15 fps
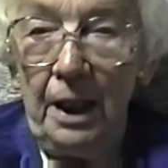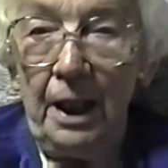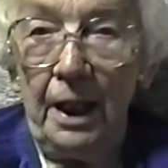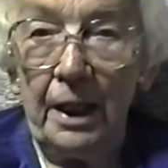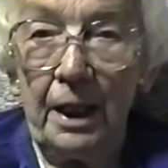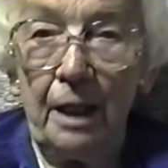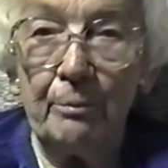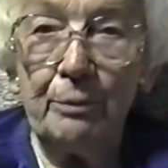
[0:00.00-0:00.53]

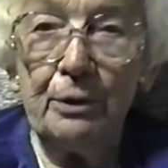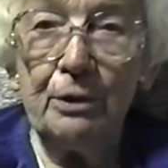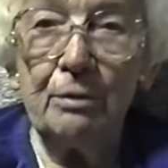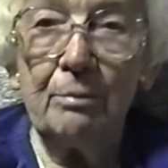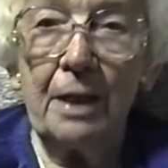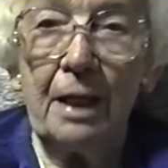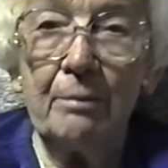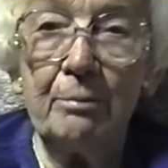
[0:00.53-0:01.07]
and I
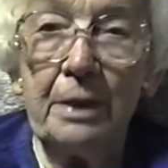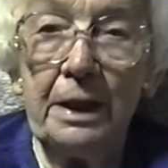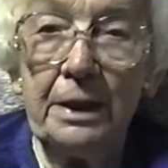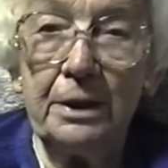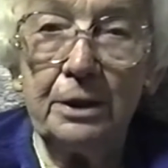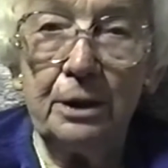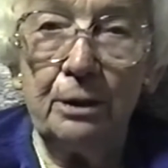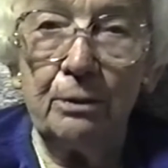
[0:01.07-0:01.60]
pulled my
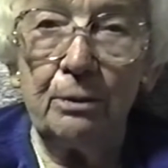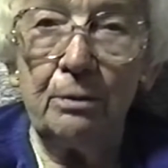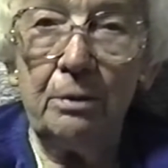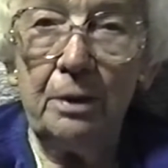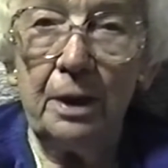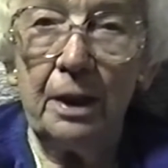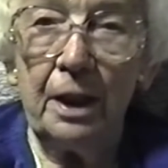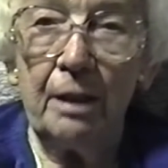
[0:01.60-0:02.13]
big toe
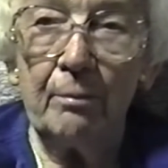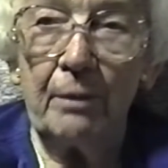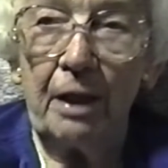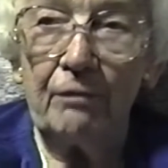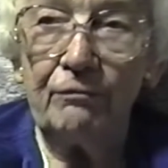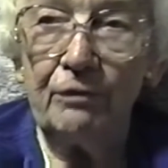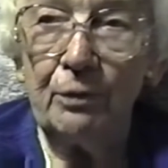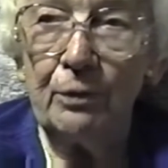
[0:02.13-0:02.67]
and
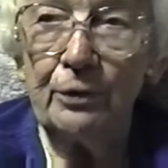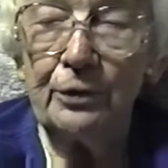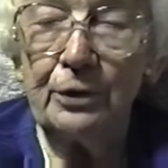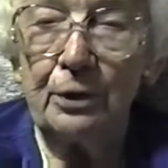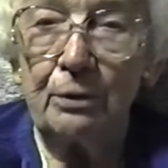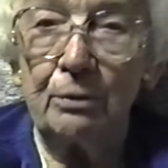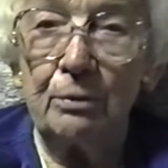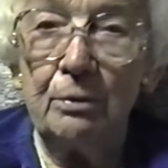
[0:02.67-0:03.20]
my fourth
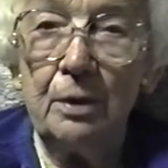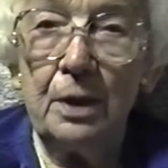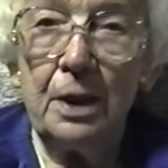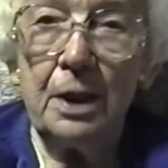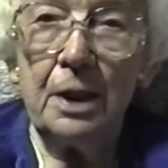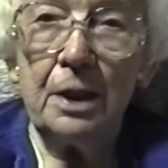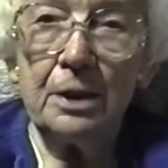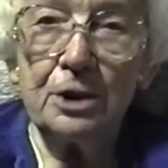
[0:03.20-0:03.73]
toe
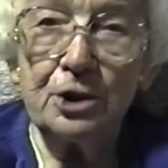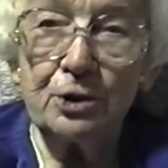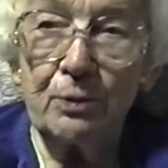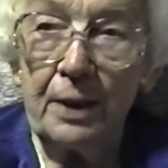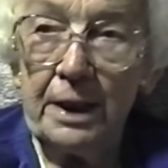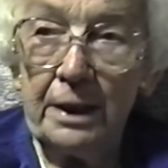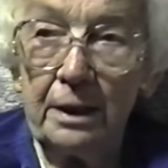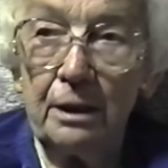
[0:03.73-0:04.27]

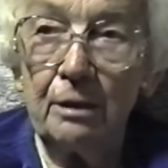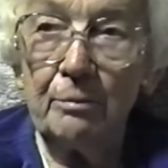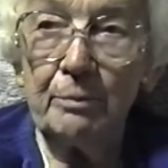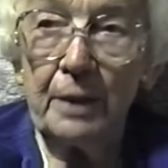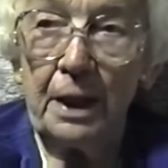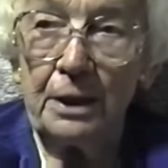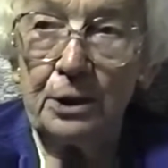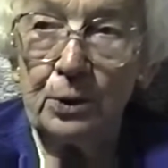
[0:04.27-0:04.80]
straight up
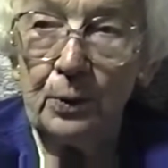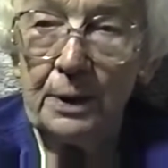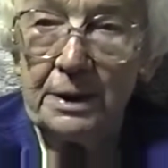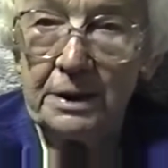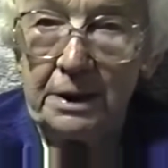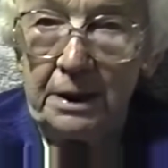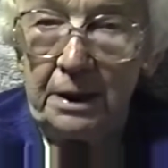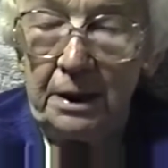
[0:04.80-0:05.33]
and
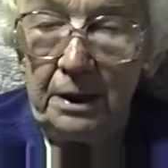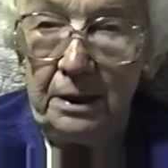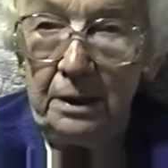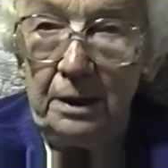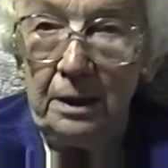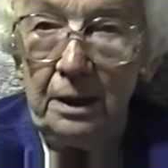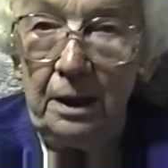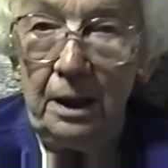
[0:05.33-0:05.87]
twisted it
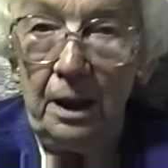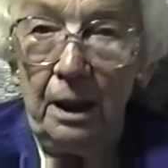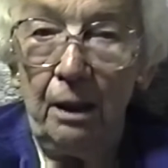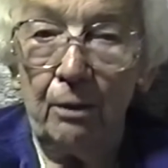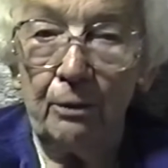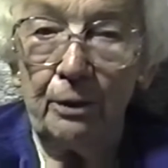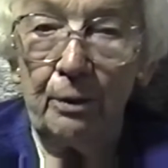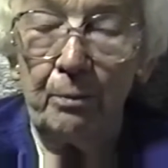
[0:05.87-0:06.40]

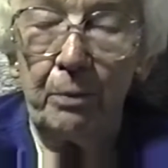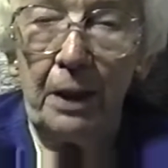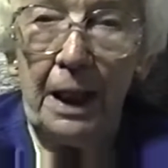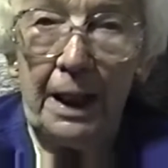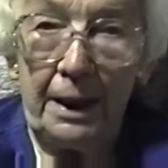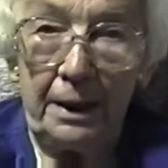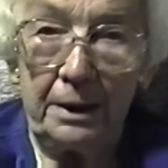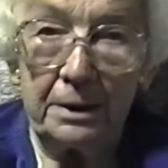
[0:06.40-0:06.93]
on the
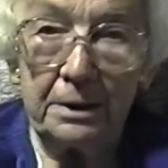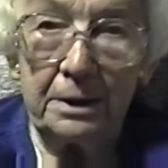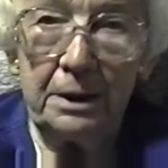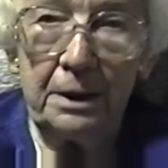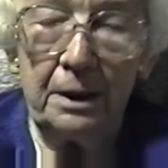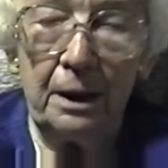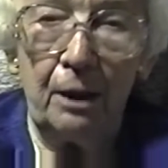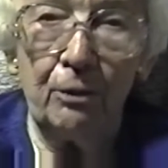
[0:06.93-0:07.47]
planks
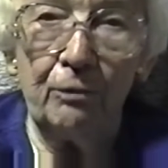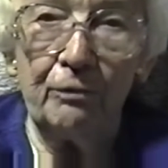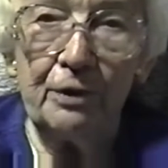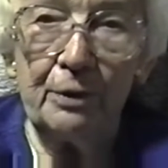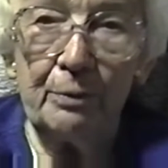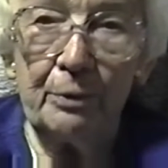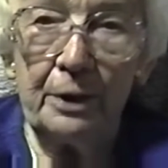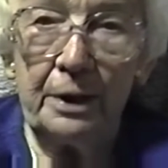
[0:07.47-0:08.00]
over
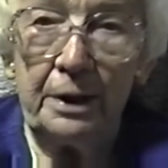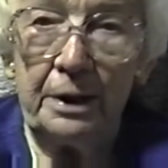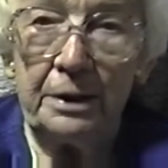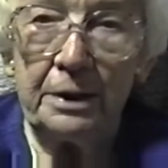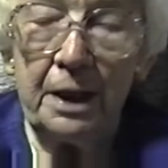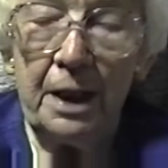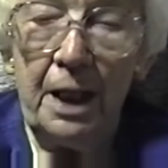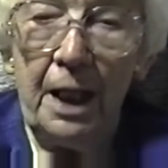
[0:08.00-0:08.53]
the bridge,